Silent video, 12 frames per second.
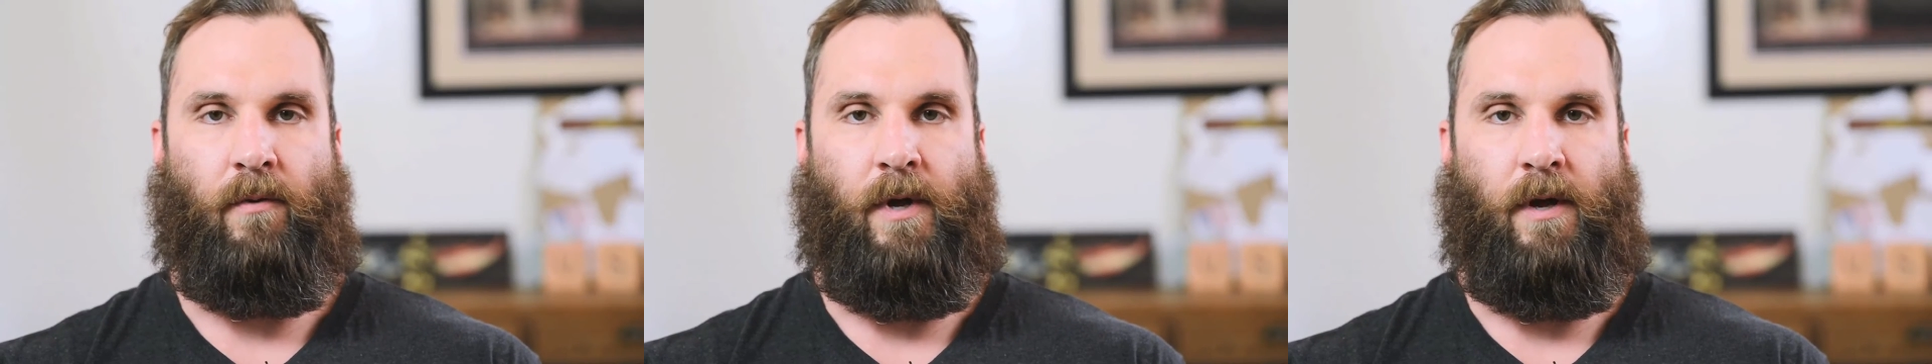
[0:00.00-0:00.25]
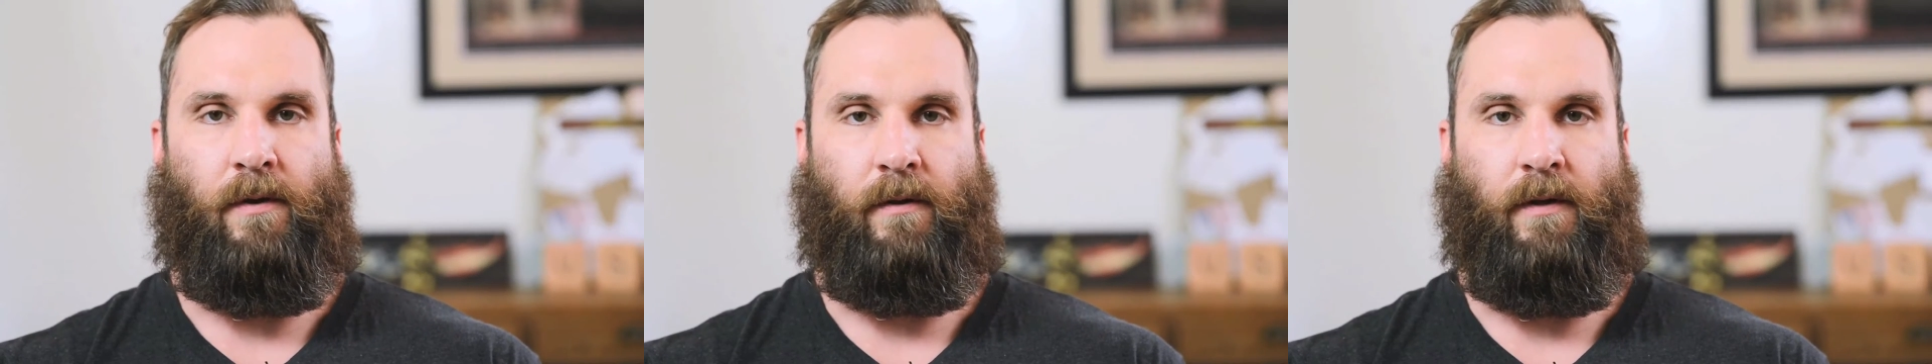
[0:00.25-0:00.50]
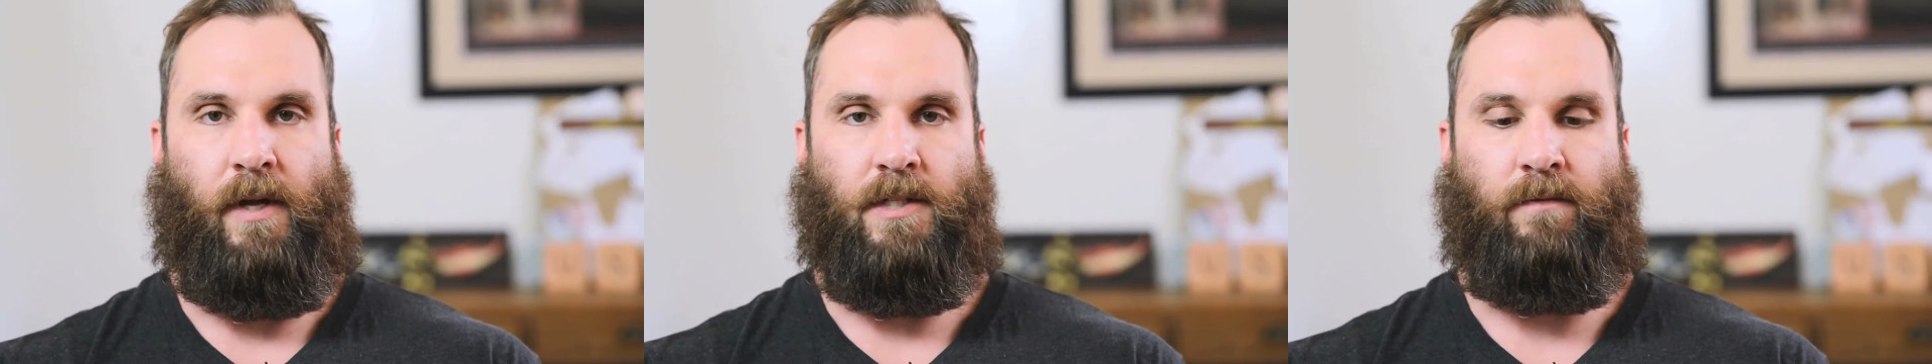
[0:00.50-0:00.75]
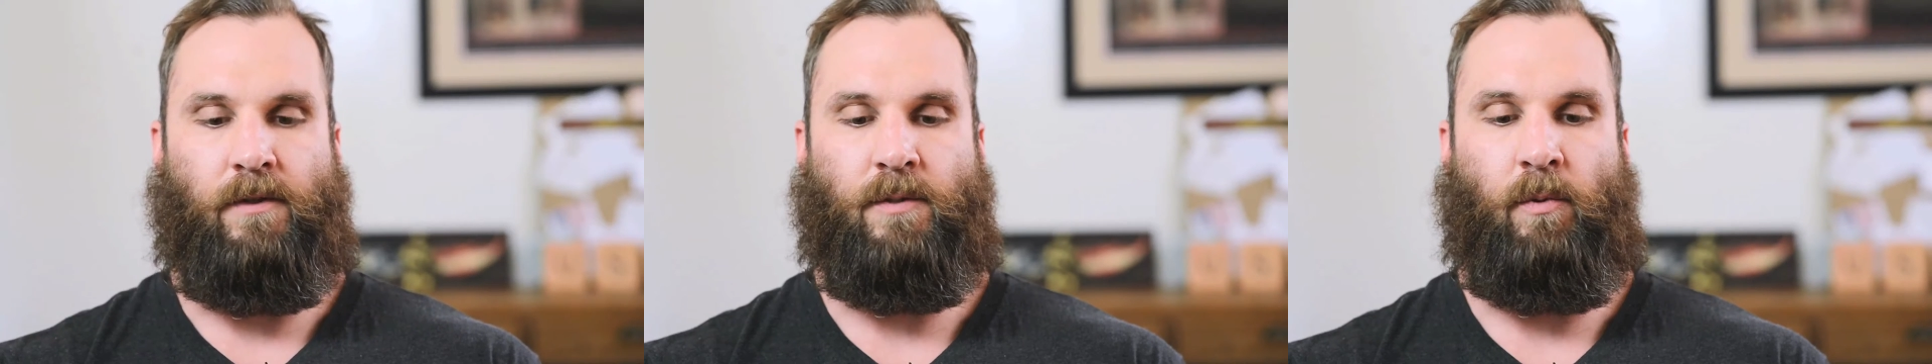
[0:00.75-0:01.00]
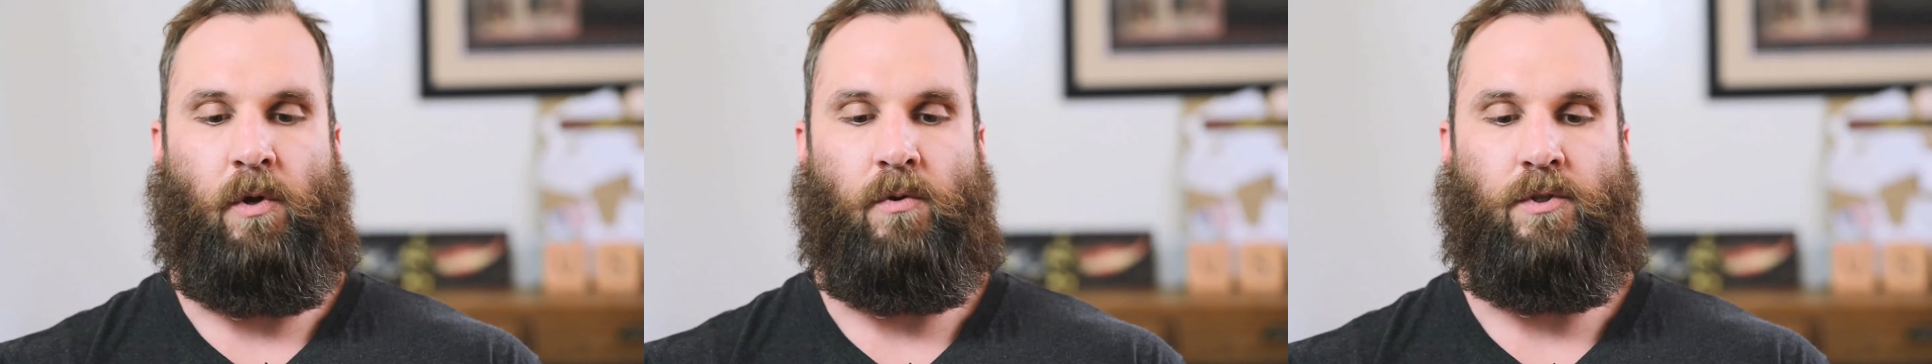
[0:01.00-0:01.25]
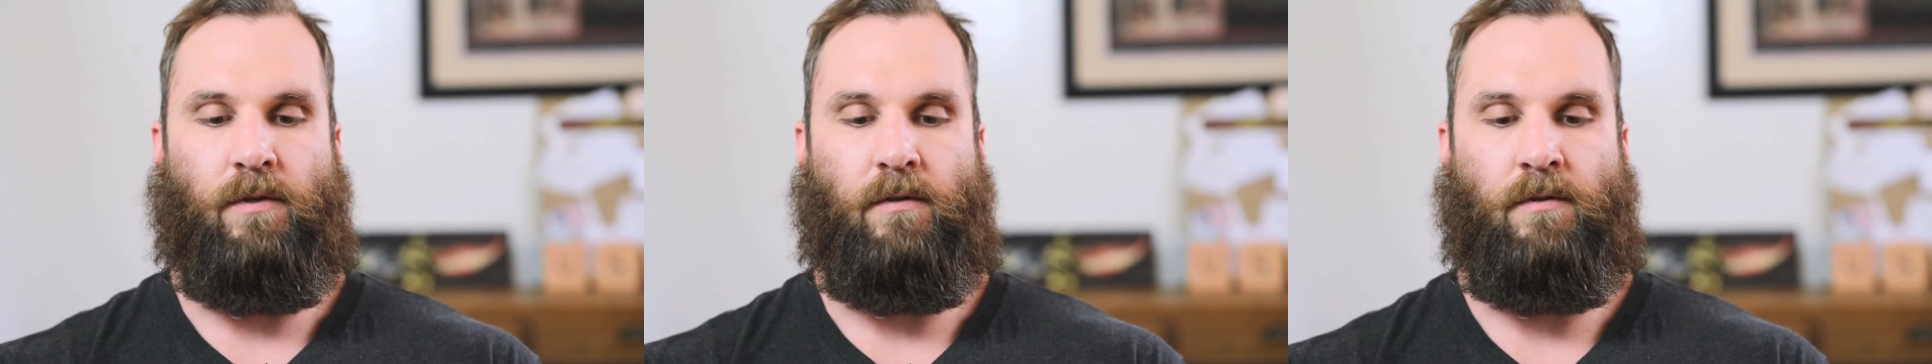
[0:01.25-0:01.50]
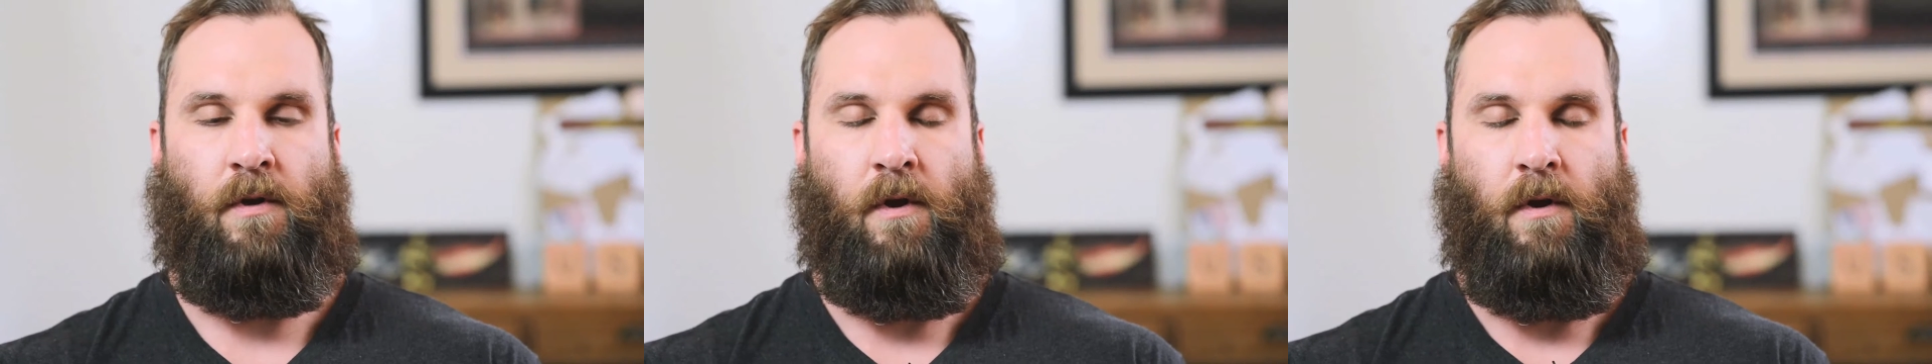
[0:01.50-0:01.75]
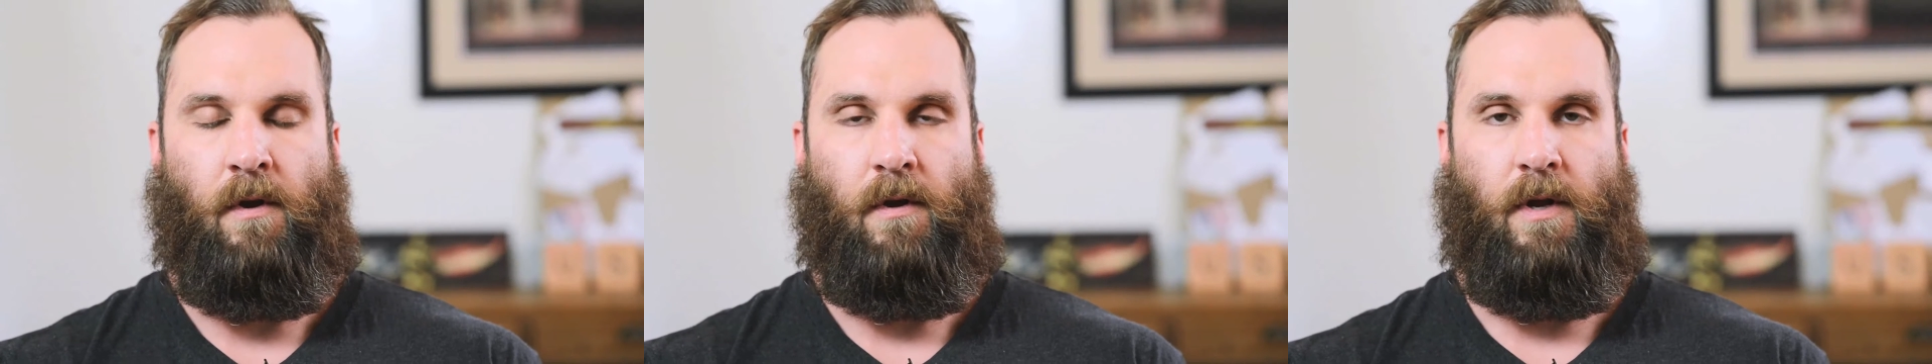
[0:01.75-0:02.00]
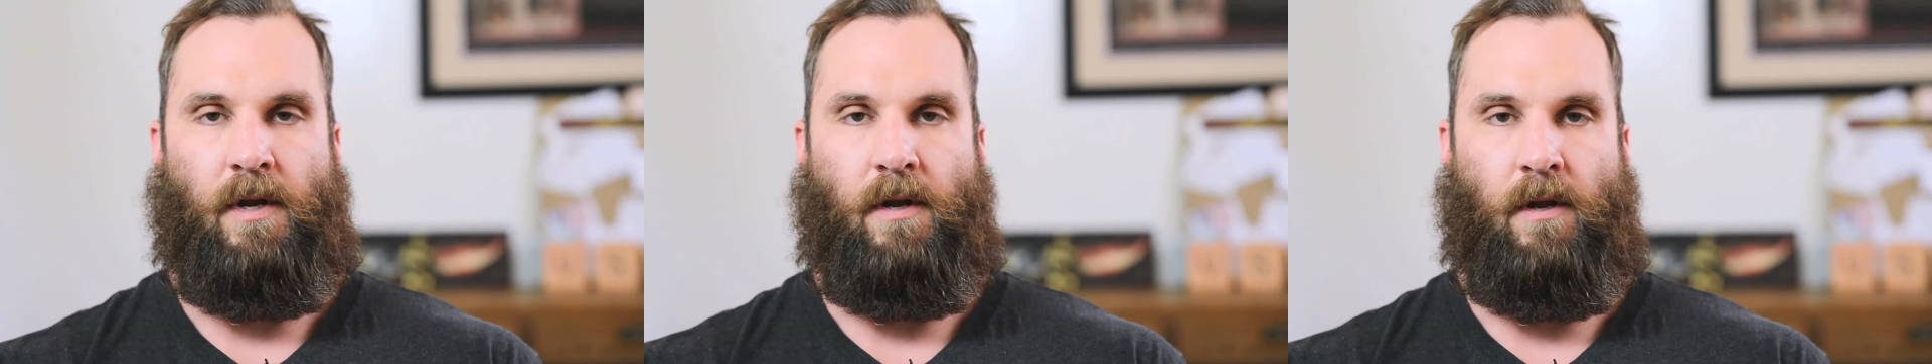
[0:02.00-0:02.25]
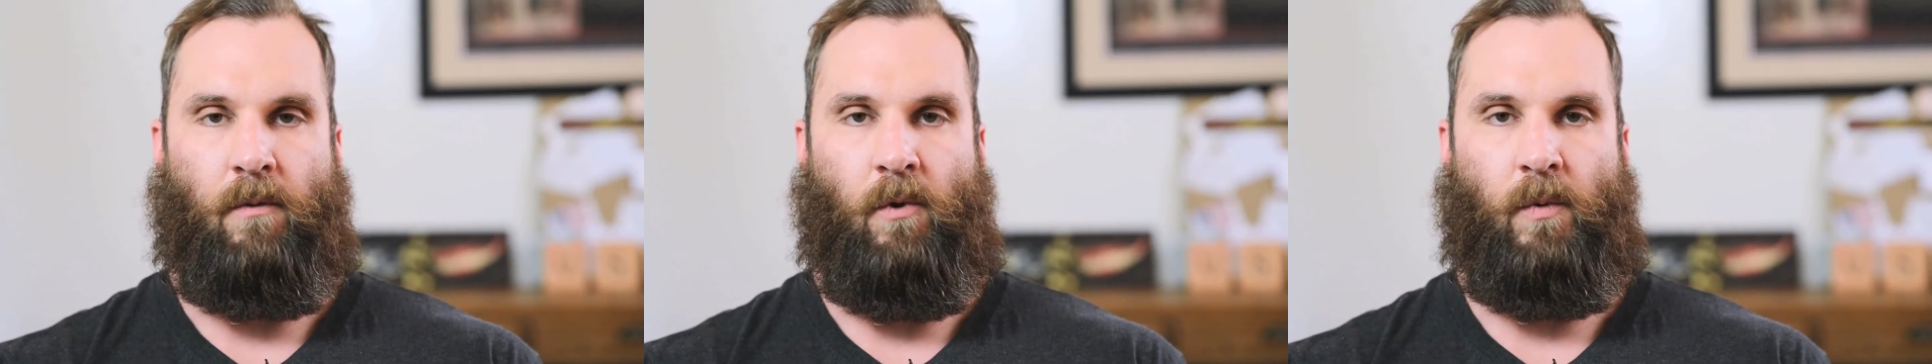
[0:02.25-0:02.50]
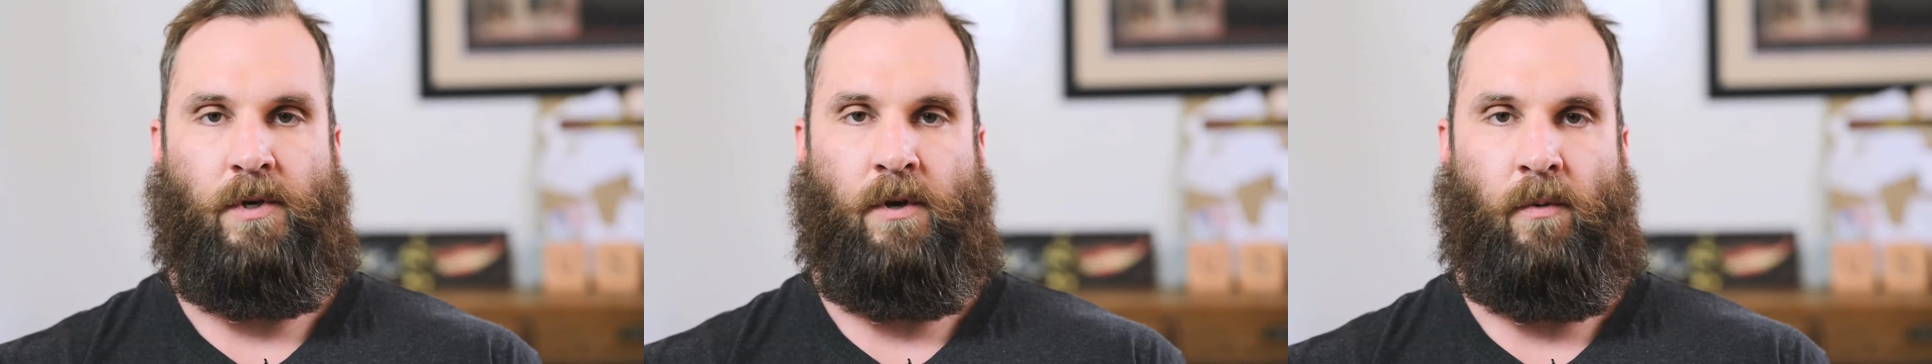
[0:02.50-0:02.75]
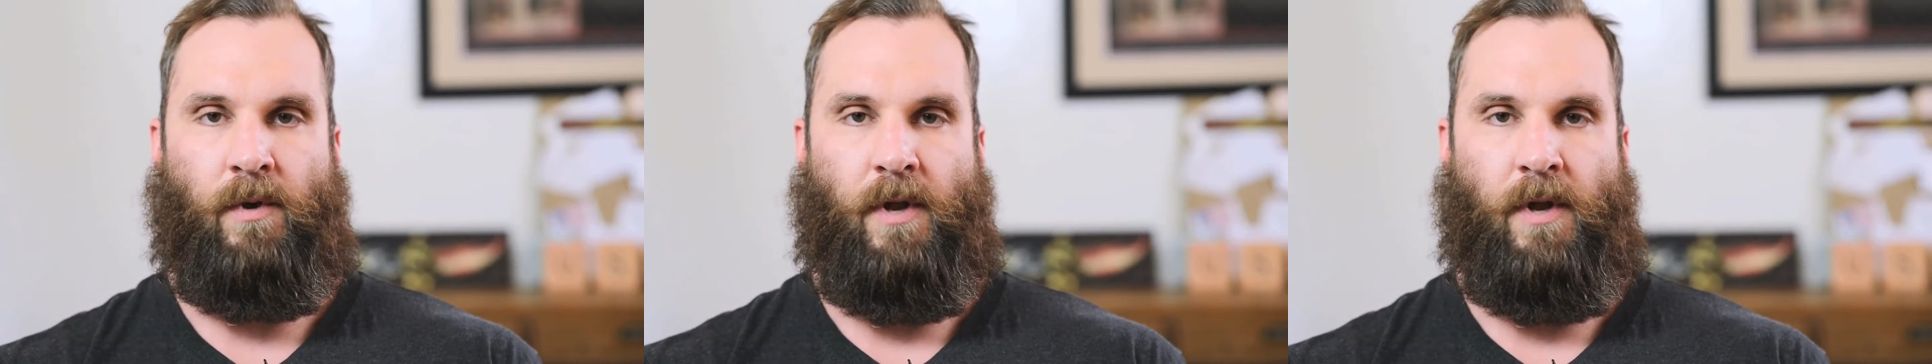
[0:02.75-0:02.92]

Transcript: around lots of explosions. And what we know